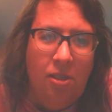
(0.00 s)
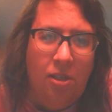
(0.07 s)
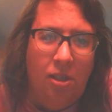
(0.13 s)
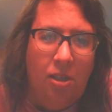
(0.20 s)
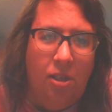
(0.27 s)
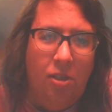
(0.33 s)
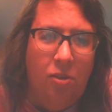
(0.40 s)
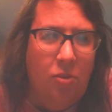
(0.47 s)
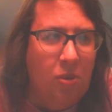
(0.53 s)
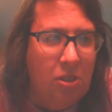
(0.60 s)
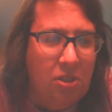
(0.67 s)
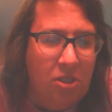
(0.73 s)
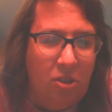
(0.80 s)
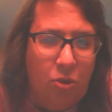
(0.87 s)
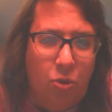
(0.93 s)
It
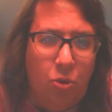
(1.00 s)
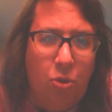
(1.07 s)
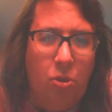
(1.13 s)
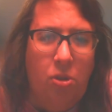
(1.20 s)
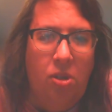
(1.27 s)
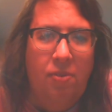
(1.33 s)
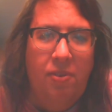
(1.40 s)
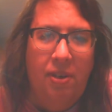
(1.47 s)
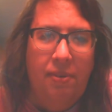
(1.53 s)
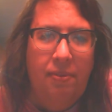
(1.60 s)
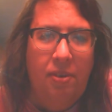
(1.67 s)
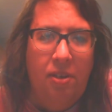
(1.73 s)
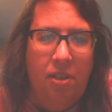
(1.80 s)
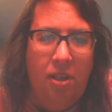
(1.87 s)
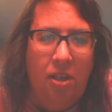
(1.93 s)
wants control of
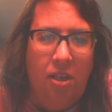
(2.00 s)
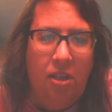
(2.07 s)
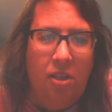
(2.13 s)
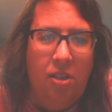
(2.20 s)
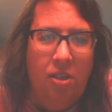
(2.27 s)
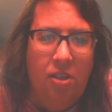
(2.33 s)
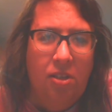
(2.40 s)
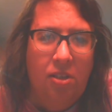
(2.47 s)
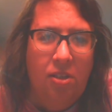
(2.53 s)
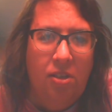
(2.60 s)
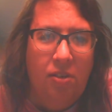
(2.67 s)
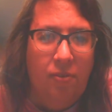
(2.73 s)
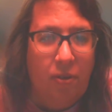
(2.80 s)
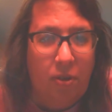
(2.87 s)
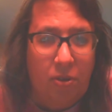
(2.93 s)
everything,
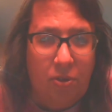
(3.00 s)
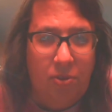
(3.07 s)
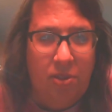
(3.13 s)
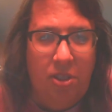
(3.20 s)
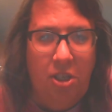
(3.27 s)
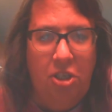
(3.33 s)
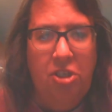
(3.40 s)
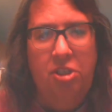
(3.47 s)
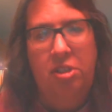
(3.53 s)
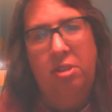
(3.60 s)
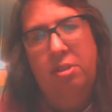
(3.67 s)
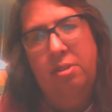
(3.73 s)
of all creation.